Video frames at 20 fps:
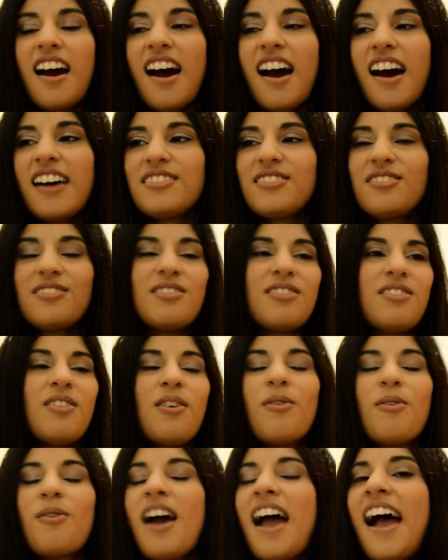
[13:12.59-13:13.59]
I don't
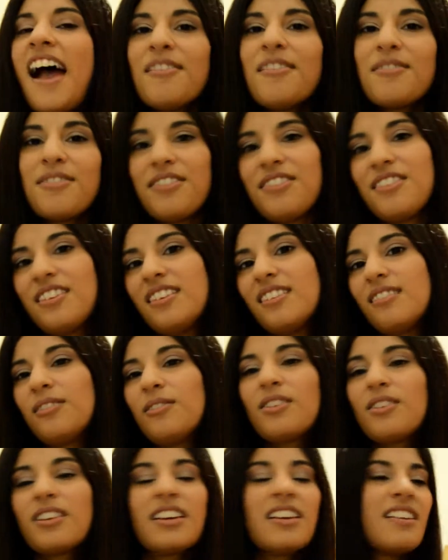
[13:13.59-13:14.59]
know, healthy,
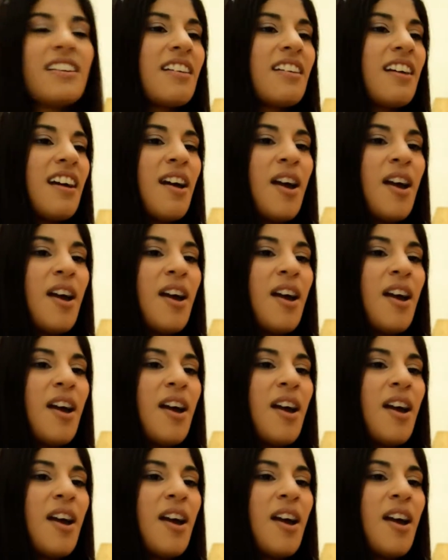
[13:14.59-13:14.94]
looking